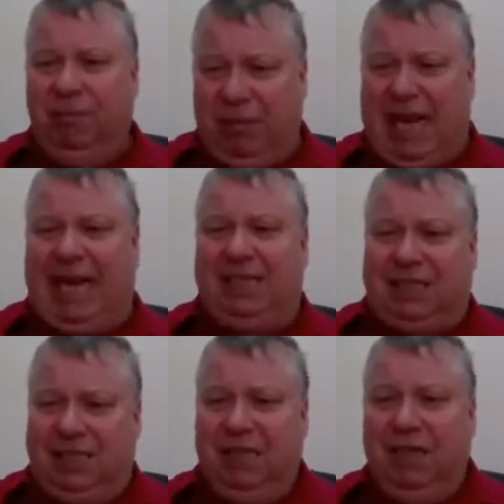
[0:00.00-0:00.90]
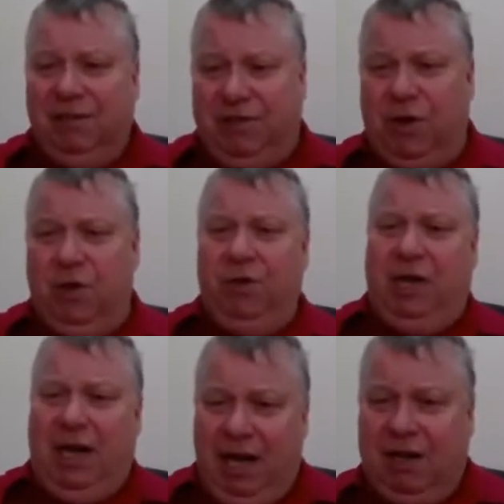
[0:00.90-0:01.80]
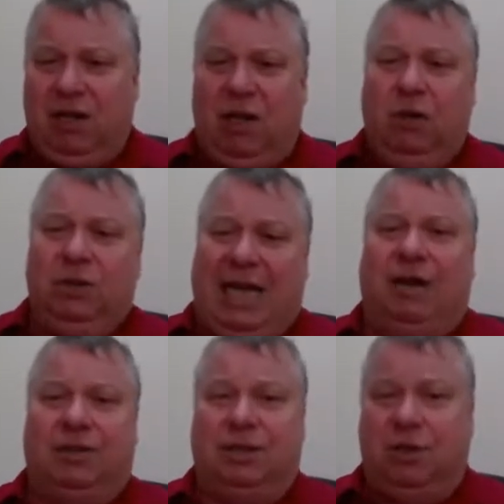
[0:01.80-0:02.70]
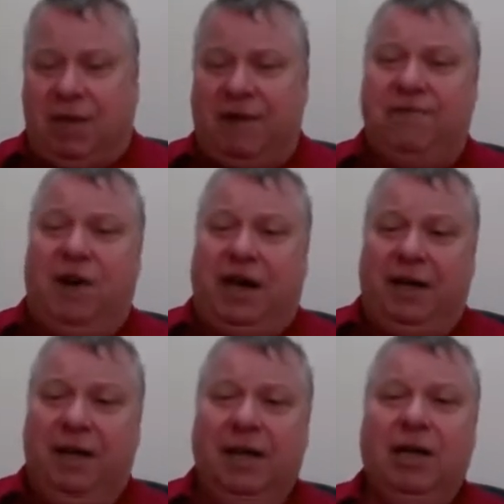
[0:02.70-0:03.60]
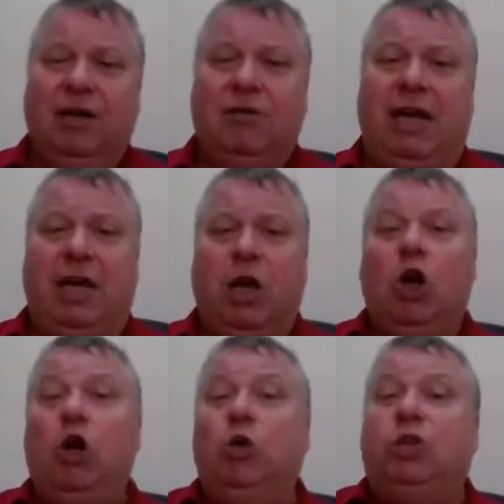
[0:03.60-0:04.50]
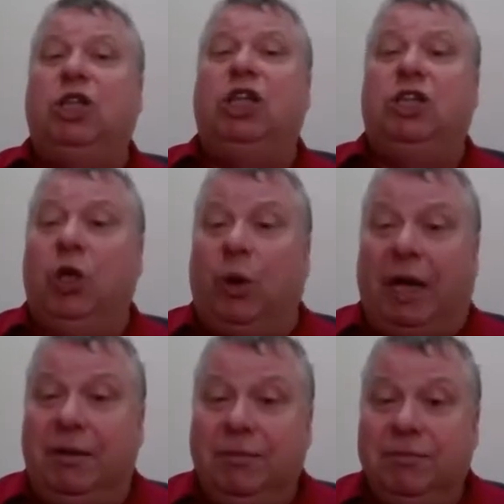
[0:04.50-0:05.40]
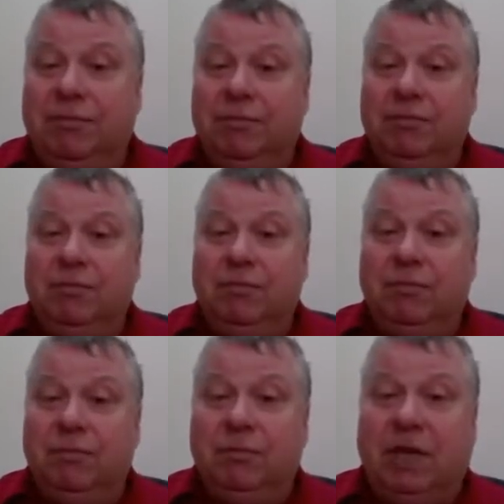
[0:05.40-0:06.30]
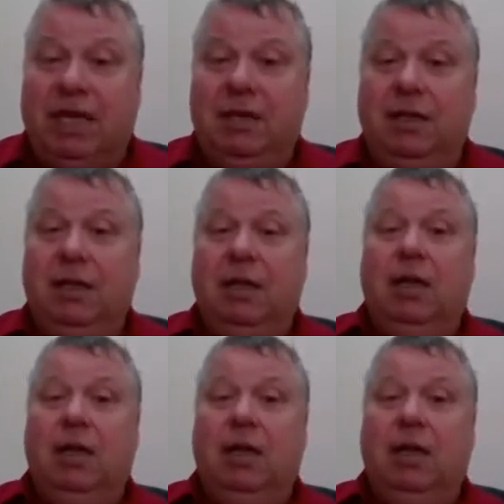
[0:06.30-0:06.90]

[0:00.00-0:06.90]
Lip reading: Plants, food, clothes, houses. Okay, fine, right? Who's gonna do it, right?